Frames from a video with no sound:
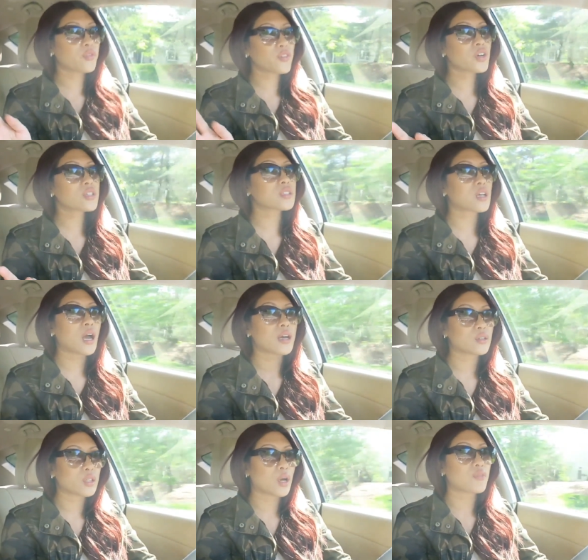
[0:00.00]
the first, I
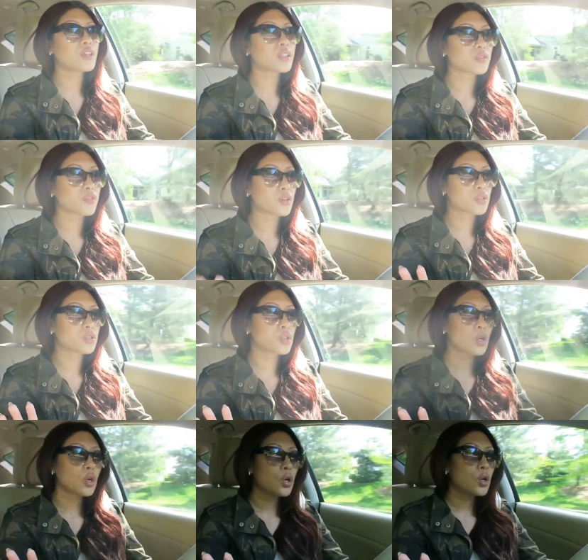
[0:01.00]
don't know, I feel like the first
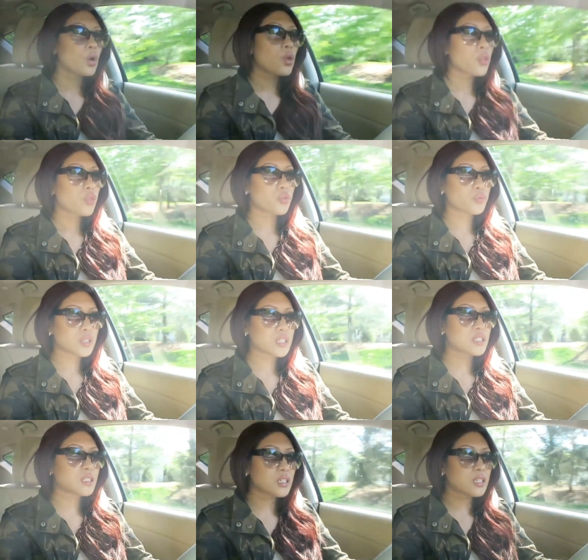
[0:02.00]

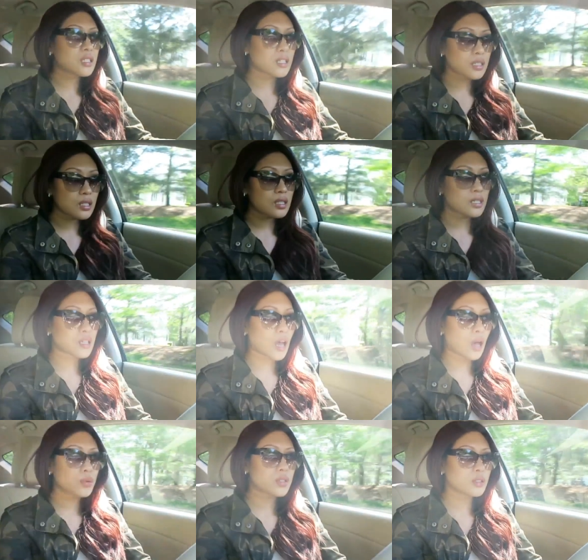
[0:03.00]
three seasons,
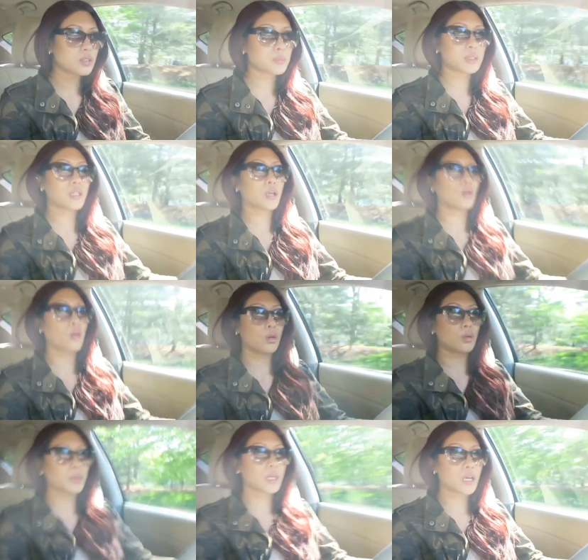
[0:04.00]
I was a little bit like,
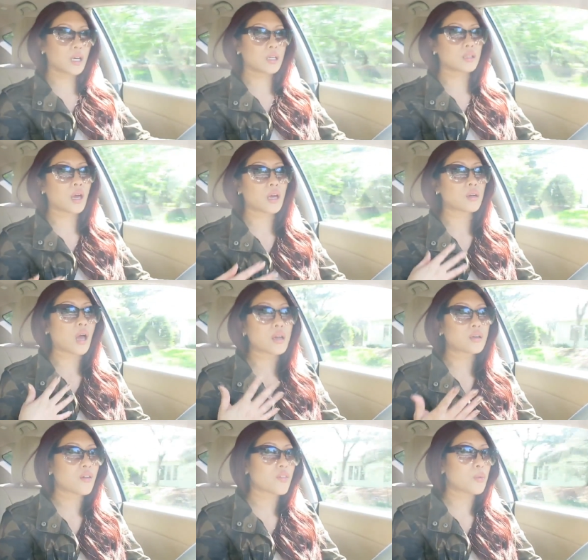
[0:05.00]
oh my God, I don't, I
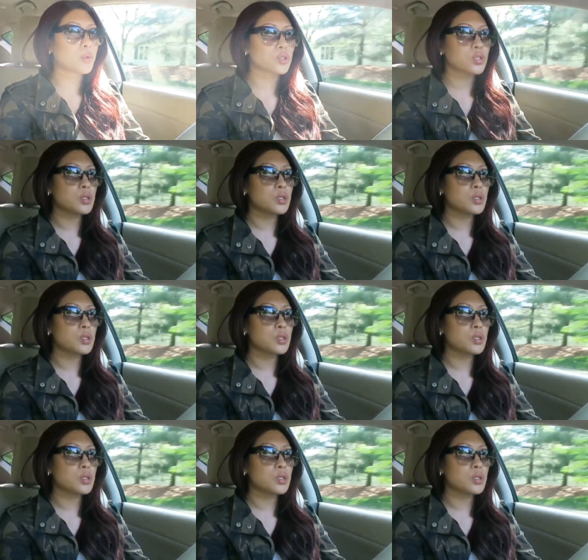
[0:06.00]
don't have that much